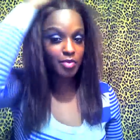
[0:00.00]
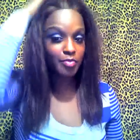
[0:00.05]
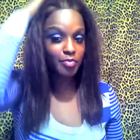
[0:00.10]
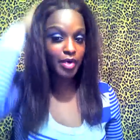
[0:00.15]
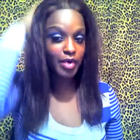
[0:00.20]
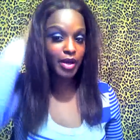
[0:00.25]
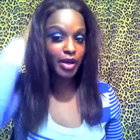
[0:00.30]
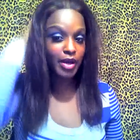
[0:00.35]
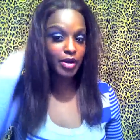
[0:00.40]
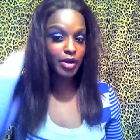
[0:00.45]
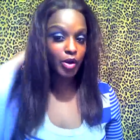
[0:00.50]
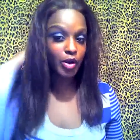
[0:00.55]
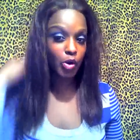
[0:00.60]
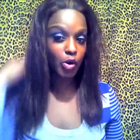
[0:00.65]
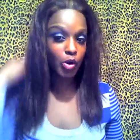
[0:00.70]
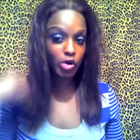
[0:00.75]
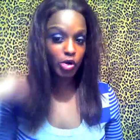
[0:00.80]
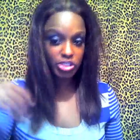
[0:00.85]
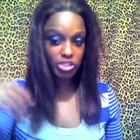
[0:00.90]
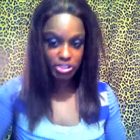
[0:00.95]
But
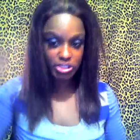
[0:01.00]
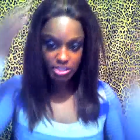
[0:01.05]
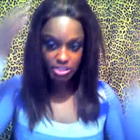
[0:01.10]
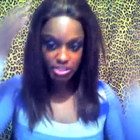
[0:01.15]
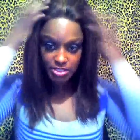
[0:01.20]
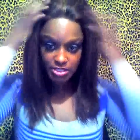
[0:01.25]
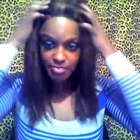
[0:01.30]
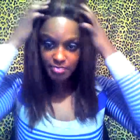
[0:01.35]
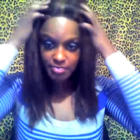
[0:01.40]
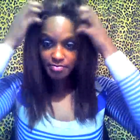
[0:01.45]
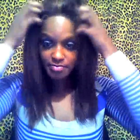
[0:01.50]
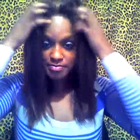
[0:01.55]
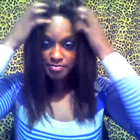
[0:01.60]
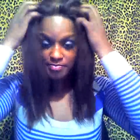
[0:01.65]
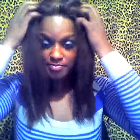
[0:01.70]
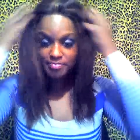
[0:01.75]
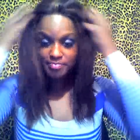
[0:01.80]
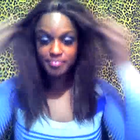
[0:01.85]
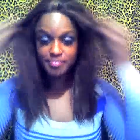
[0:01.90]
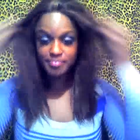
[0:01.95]
gorgeous.
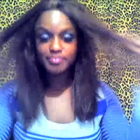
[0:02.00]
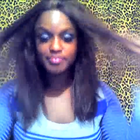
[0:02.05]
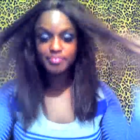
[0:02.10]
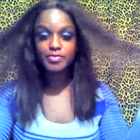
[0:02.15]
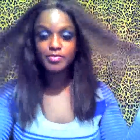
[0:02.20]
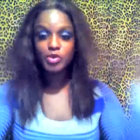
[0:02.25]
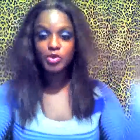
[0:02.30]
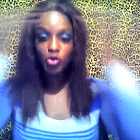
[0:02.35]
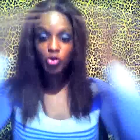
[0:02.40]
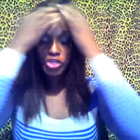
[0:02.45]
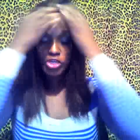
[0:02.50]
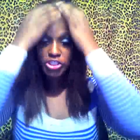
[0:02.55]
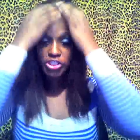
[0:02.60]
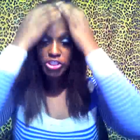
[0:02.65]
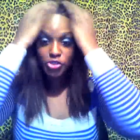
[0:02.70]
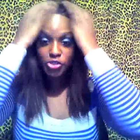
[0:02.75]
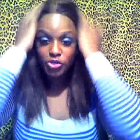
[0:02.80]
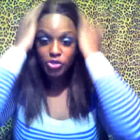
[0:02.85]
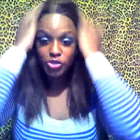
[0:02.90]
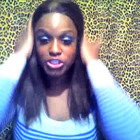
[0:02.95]

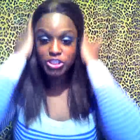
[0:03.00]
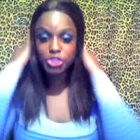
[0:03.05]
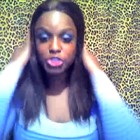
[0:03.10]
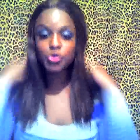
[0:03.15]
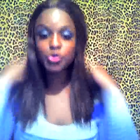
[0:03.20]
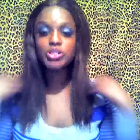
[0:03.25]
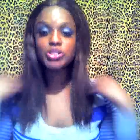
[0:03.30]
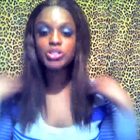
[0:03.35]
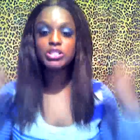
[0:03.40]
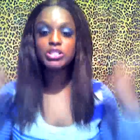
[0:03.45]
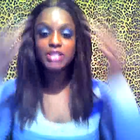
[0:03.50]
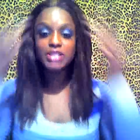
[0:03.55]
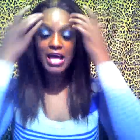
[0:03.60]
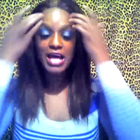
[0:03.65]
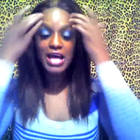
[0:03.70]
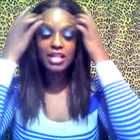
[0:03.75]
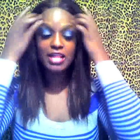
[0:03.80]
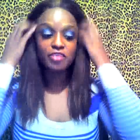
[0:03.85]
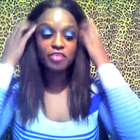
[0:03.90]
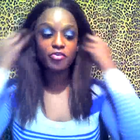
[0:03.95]
Gorgeous, gorgeous, gorgeous.
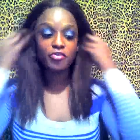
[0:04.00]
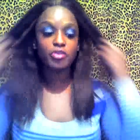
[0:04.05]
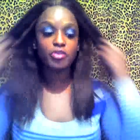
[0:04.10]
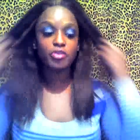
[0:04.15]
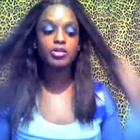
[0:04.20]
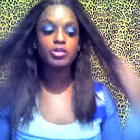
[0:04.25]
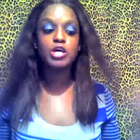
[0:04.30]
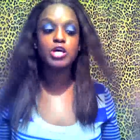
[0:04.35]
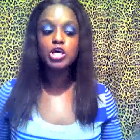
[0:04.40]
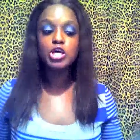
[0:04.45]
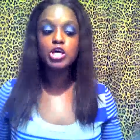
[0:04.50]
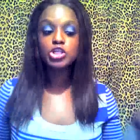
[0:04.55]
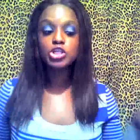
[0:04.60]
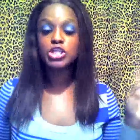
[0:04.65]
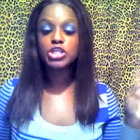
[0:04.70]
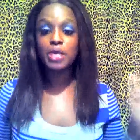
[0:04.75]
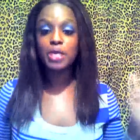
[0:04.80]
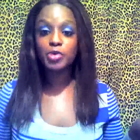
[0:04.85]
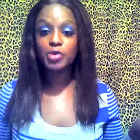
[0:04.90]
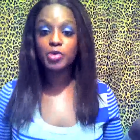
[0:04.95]
I love her.
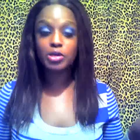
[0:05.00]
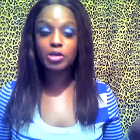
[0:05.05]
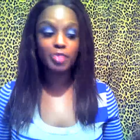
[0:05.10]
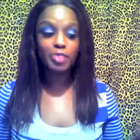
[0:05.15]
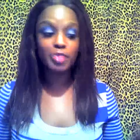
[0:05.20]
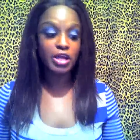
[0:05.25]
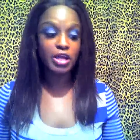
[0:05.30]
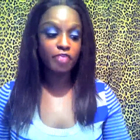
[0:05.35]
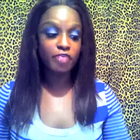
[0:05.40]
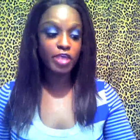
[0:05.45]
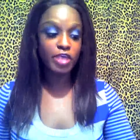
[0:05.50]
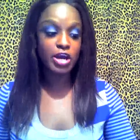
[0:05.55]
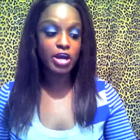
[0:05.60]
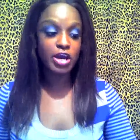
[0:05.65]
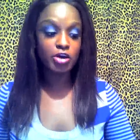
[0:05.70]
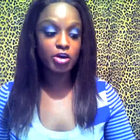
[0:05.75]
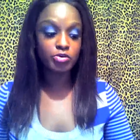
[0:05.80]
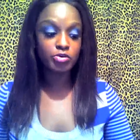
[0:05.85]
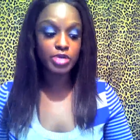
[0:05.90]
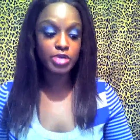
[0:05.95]
So now we're going to play
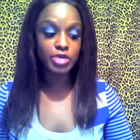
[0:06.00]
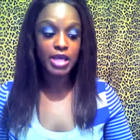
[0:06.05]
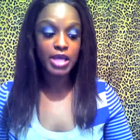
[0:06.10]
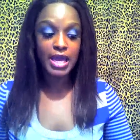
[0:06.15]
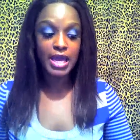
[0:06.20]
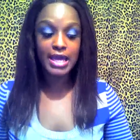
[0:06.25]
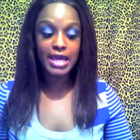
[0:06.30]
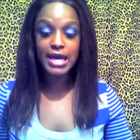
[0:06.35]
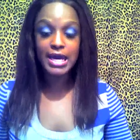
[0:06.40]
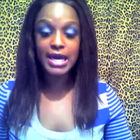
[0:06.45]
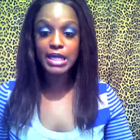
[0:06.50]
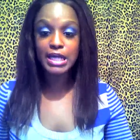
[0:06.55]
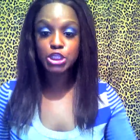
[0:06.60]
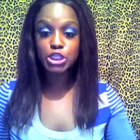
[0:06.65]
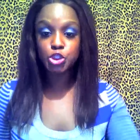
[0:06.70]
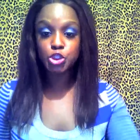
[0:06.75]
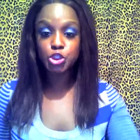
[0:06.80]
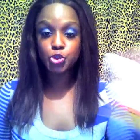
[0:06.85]
around and kind of